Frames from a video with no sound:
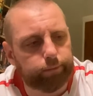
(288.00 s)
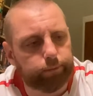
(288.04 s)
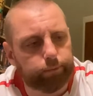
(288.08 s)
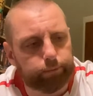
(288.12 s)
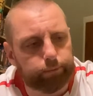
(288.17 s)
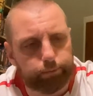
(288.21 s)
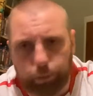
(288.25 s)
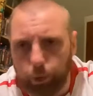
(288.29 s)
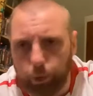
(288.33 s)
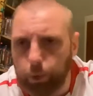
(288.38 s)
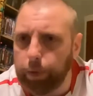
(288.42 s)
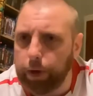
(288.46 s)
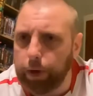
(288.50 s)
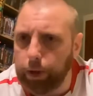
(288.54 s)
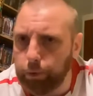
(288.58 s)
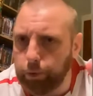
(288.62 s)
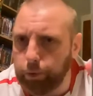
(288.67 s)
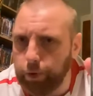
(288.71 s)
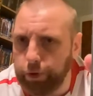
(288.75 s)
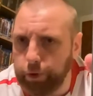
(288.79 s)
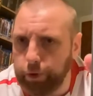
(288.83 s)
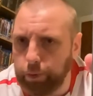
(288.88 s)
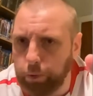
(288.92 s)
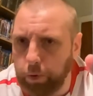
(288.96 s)
but well
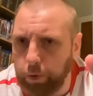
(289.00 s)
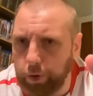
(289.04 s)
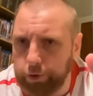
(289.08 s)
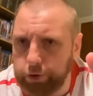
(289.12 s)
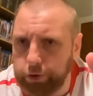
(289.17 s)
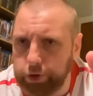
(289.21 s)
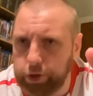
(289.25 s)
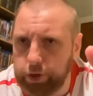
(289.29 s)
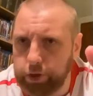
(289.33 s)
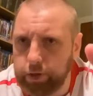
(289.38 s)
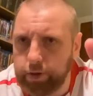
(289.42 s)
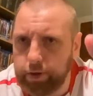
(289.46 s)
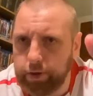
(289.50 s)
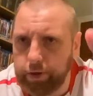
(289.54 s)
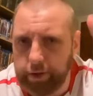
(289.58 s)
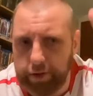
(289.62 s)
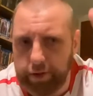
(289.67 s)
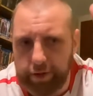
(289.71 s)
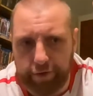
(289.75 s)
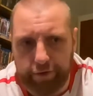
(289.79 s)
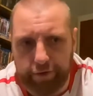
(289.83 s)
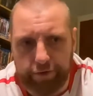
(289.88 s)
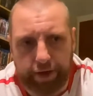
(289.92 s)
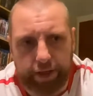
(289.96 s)
worth a watch. The
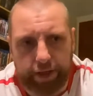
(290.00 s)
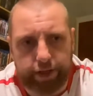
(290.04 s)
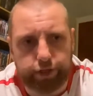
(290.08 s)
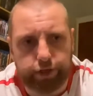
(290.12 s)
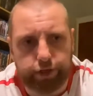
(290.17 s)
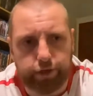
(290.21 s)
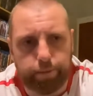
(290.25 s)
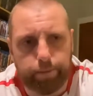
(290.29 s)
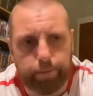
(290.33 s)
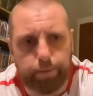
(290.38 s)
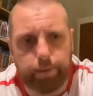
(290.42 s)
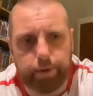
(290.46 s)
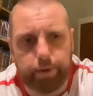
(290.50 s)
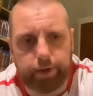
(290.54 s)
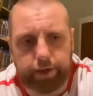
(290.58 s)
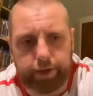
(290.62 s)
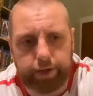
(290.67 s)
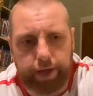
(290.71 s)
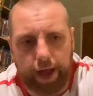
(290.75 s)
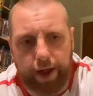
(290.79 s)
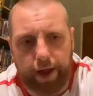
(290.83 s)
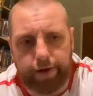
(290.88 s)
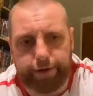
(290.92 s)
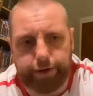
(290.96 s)
Phantom
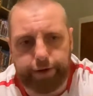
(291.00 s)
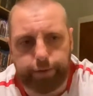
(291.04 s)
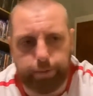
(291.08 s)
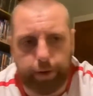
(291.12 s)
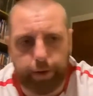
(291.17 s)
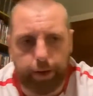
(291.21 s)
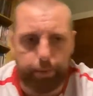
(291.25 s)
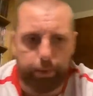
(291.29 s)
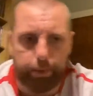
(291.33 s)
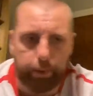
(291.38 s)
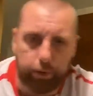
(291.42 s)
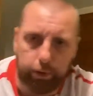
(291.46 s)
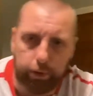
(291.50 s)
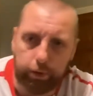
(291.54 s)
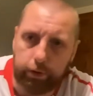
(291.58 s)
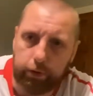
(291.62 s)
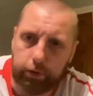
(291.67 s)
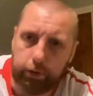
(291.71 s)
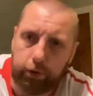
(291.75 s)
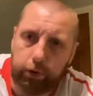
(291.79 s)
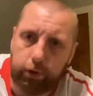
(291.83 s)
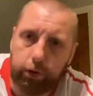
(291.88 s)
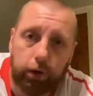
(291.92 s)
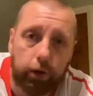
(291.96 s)
Carriage, people,
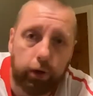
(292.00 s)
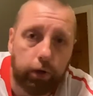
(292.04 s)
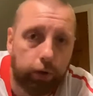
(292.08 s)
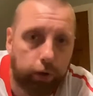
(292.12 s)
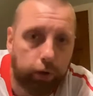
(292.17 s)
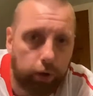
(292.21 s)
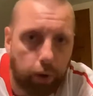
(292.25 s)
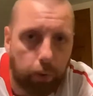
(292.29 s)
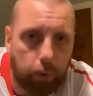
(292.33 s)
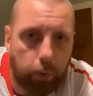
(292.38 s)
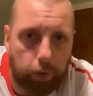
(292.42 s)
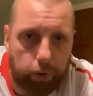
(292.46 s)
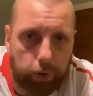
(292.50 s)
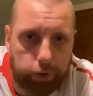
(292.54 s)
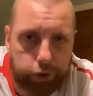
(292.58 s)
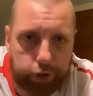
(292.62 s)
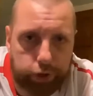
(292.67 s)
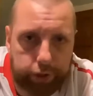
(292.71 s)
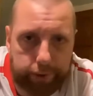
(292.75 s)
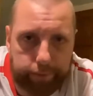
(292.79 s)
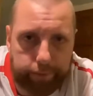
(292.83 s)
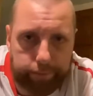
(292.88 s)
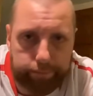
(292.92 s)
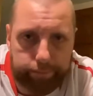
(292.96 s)
go watch it.